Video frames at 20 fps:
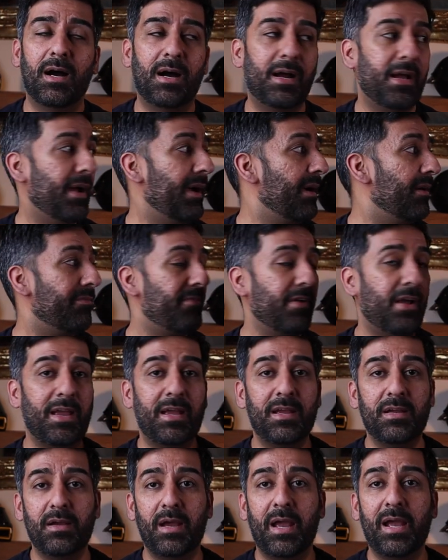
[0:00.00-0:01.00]
I have
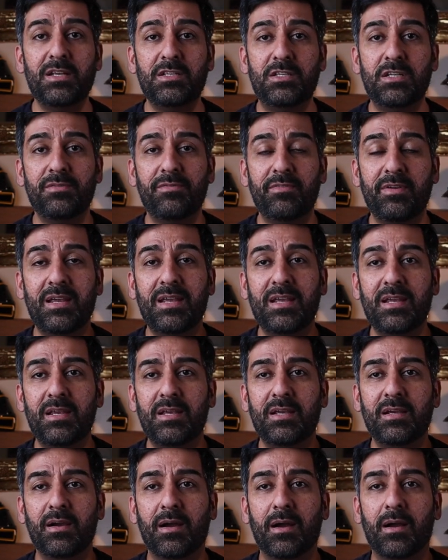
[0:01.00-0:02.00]
a
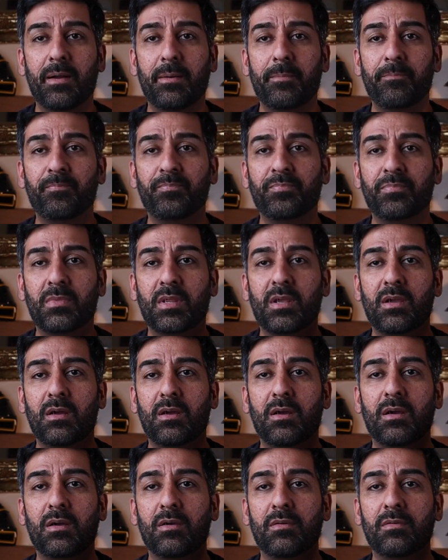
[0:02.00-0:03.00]
AGV um,
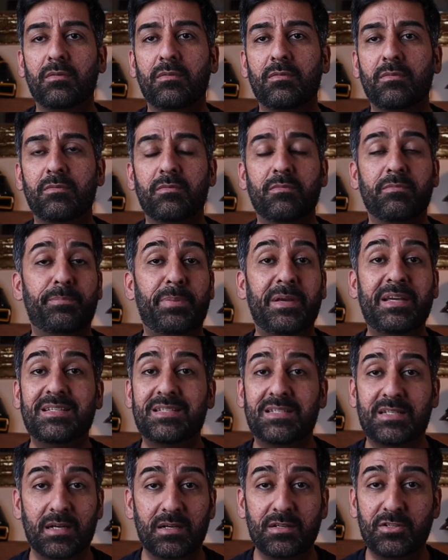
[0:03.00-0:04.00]
uh,
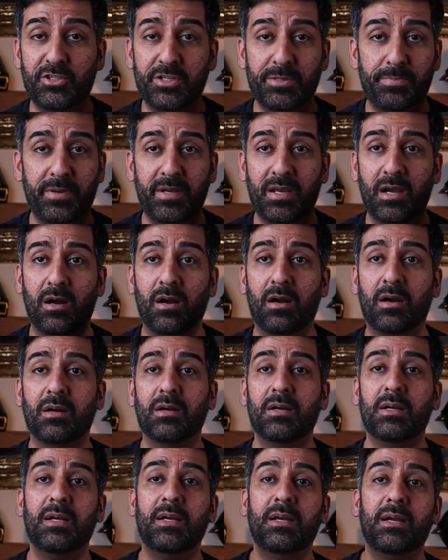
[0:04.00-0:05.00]
Pista
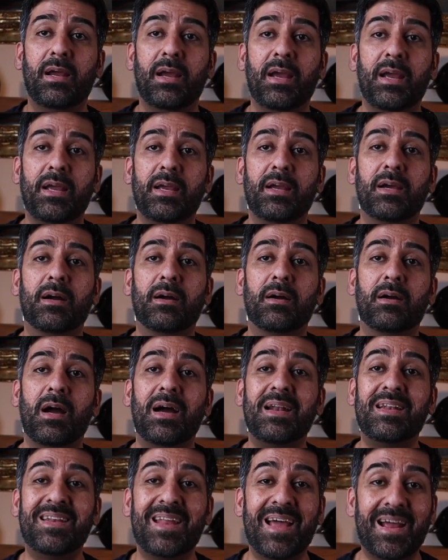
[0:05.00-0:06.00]
GPR, a uh,
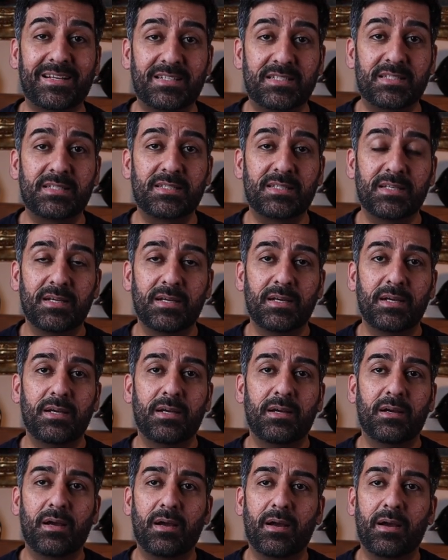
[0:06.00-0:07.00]
a Nexx
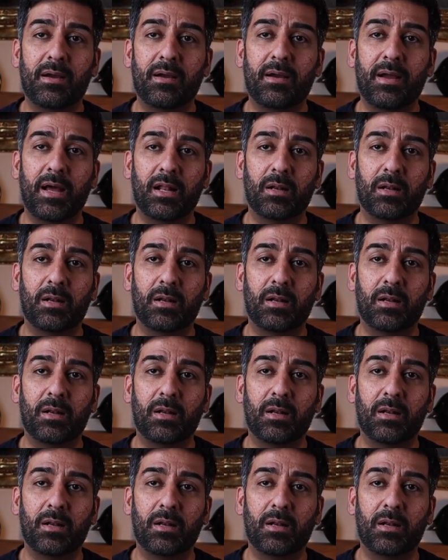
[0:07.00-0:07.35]
uh,